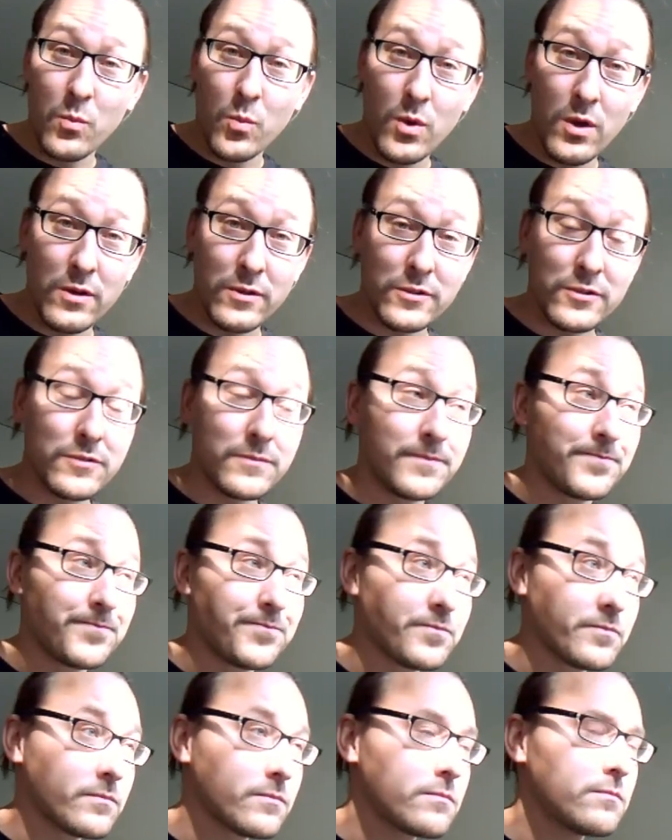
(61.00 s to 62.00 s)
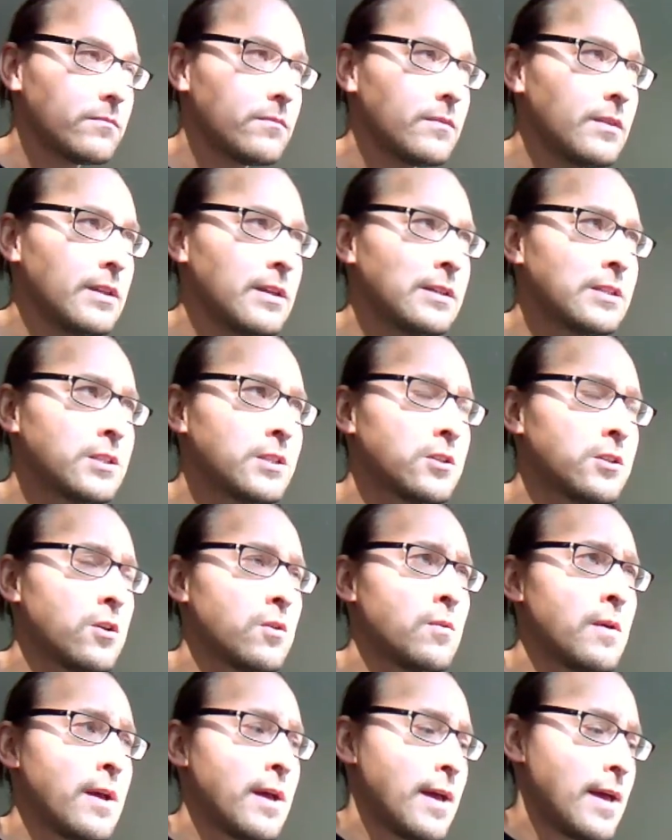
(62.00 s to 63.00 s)
works. So
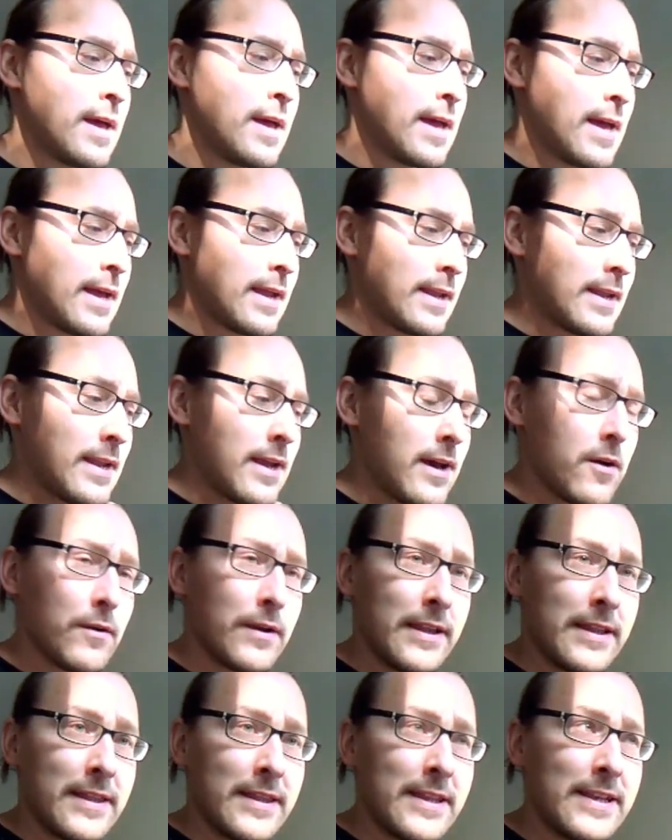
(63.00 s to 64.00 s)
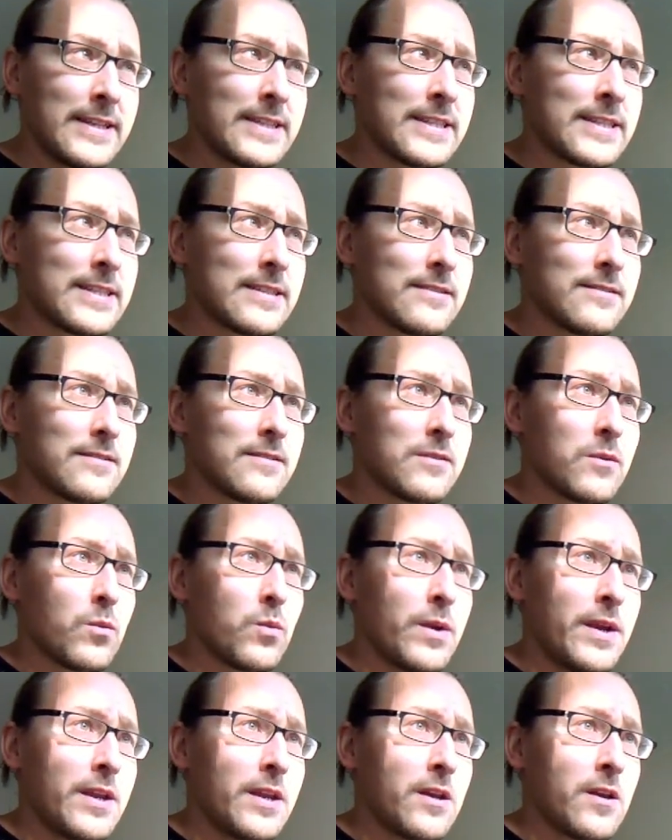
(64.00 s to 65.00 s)
now in this
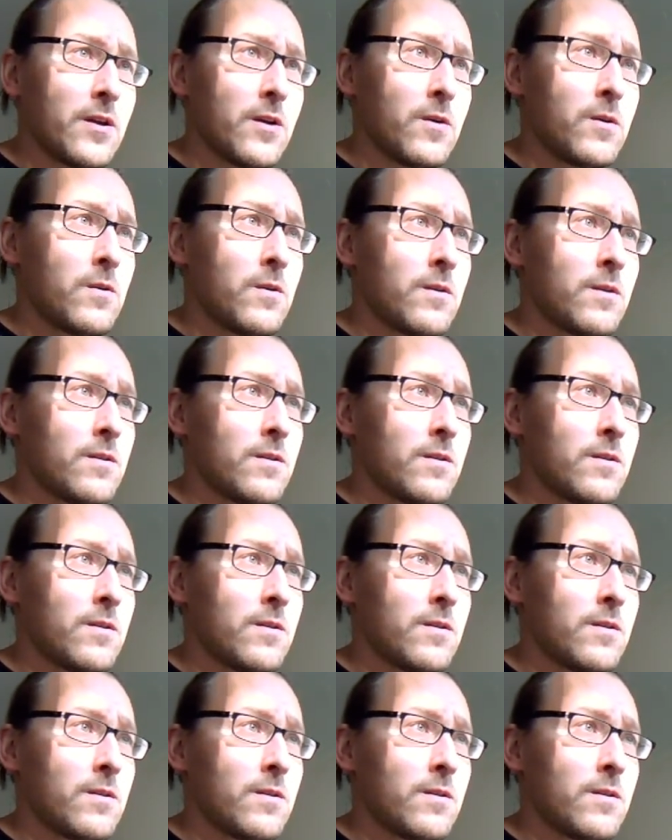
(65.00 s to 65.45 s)
video